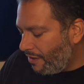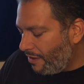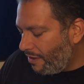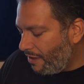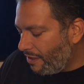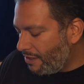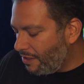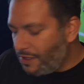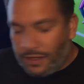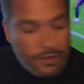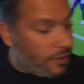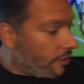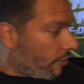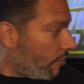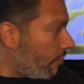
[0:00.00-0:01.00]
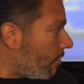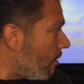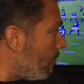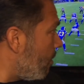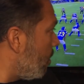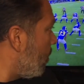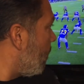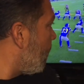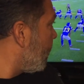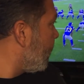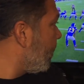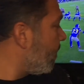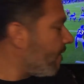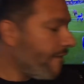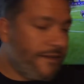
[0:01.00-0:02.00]
It's in the third quarter already?
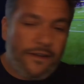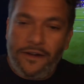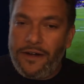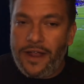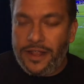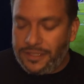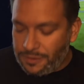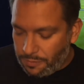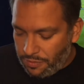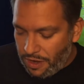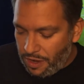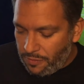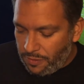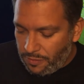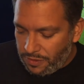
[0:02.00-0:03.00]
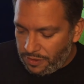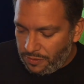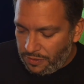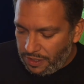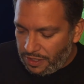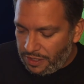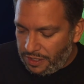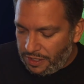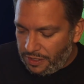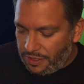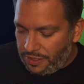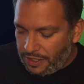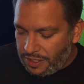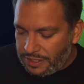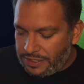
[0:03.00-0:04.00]
All right, so Brian went with New England here.
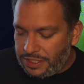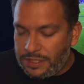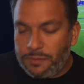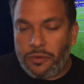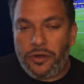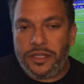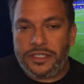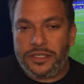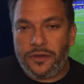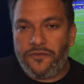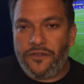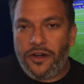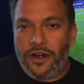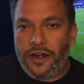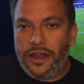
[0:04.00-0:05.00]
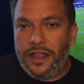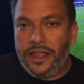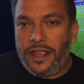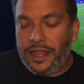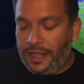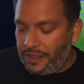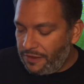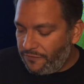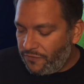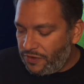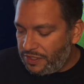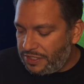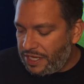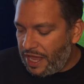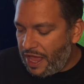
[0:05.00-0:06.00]
6 points so far in the
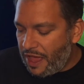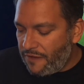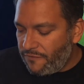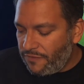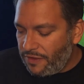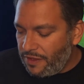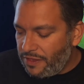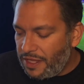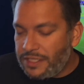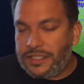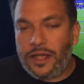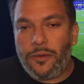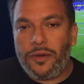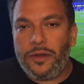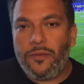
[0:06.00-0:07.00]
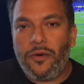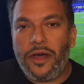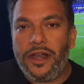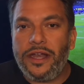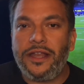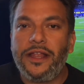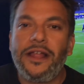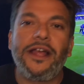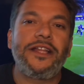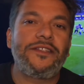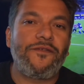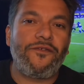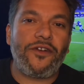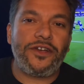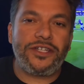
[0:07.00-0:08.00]
first half. That's not what he wanted. That's a
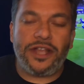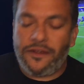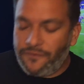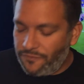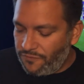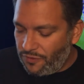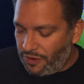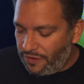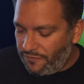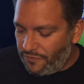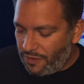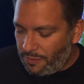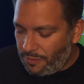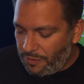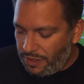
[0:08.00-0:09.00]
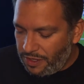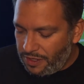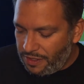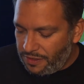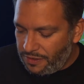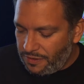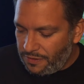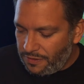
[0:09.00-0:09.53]
far shot from 44, but what are you going to do?